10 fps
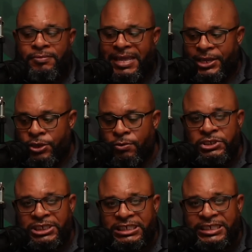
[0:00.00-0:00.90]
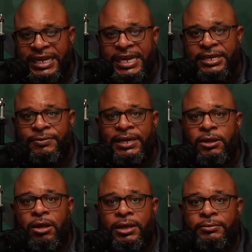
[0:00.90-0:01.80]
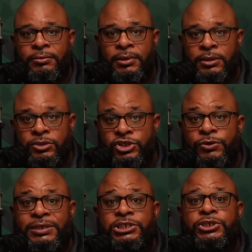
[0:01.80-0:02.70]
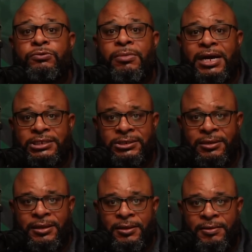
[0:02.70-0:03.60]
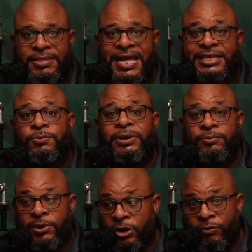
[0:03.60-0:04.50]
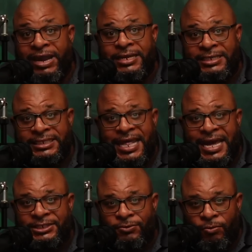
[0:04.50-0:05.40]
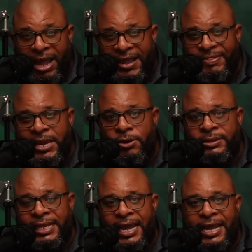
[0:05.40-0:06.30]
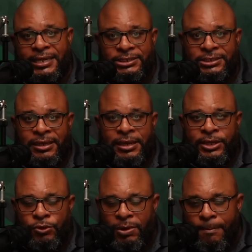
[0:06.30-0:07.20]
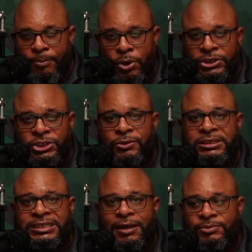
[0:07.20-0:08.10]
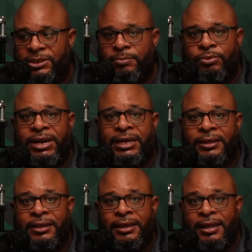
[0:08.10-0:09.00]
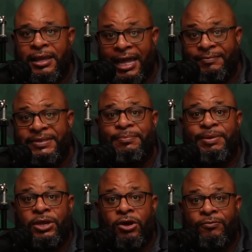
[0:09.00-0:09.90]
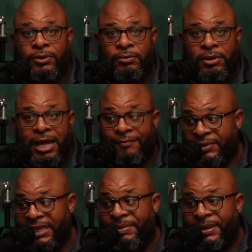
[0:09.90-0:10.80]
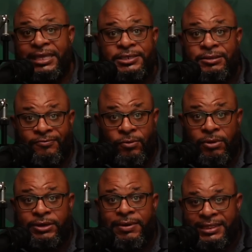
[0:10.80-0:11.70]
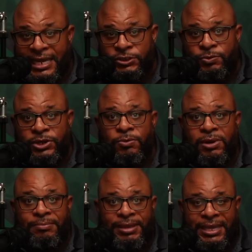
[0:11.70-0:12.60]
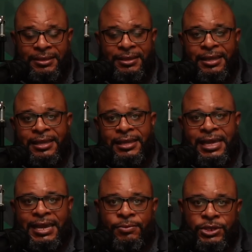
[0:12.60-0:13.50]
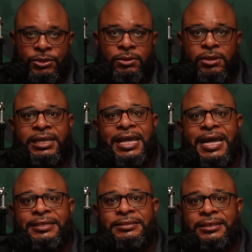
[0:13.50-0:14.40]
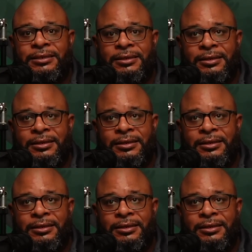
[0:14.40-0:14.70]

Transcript: that you are just teetering on doing too much. That's where greatness lies, right there on the edge. You want to push yourself to the brink of tipping over, of leaping into the void, right? That's where you want to be. And when you look at